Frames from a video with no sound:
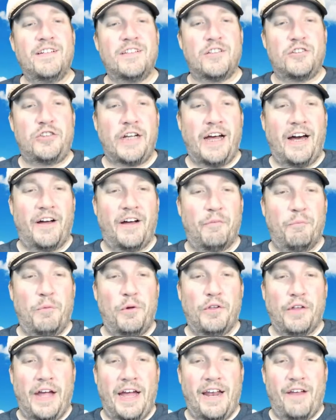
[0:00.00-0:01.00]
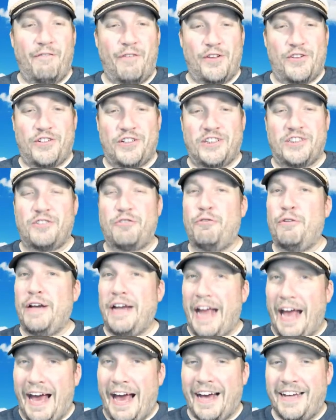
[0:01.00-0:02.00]
So check out Moonlight Adventures
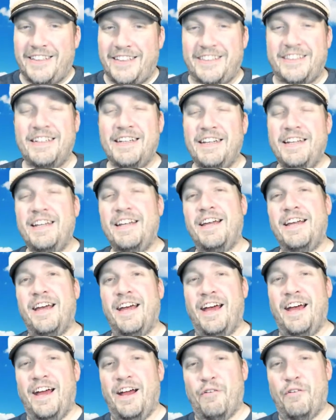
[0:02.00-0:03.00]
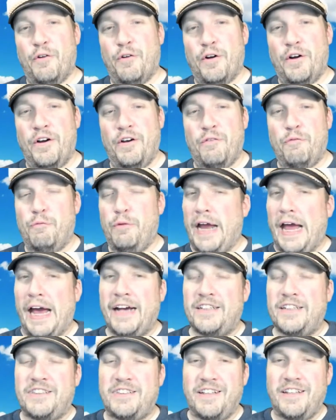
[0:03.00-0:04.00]
Reacts, where it
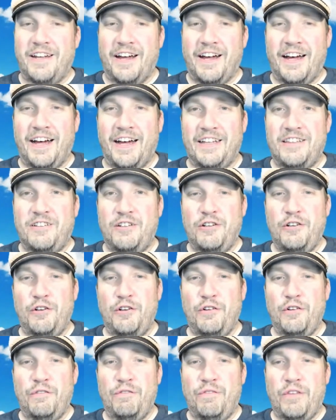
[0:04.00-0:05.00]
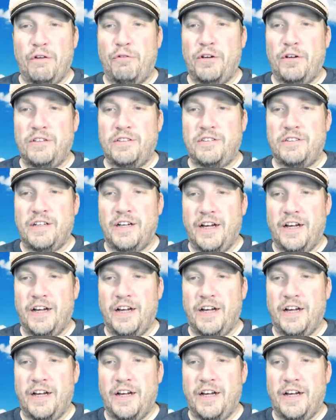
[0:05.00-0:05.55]
reacts to different